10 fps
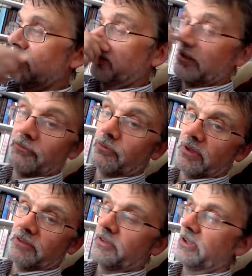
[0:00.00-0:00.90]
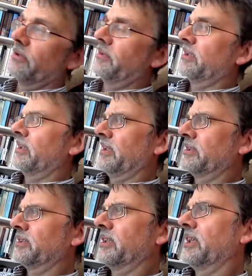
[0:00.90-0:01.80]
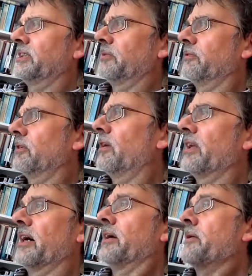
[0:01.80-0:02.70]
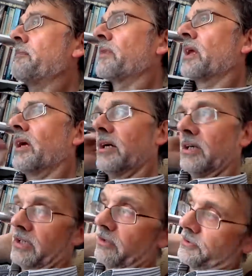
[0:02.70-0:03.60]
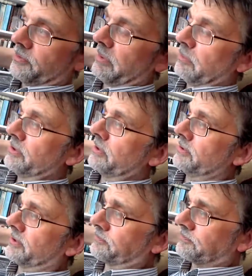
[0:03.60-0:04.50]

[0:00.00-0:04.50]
You know, if, if, you do think that is the case that we've got that, uh, I know some people don't.